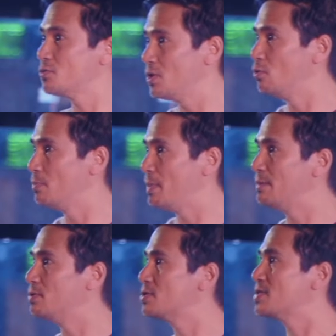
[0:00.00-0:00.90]
know, will be
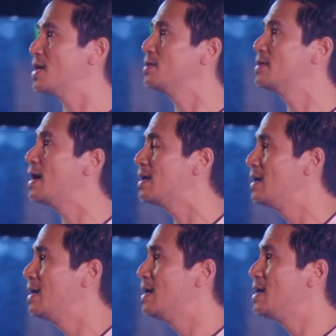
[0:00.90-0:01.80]
able to tell you that.
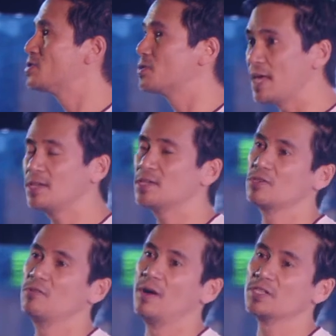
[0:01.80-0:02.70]
So thank you
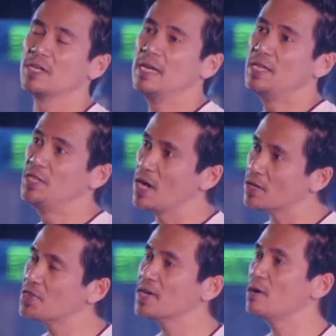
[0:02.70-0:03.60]
so much. The other
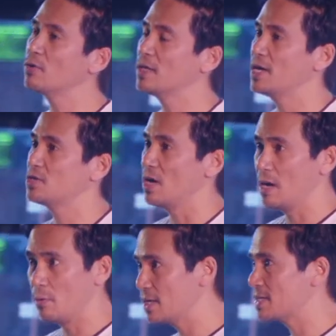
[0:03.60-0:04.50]
thing I really
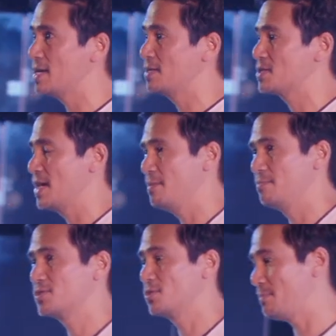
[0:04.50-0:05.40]
want to take this time, is to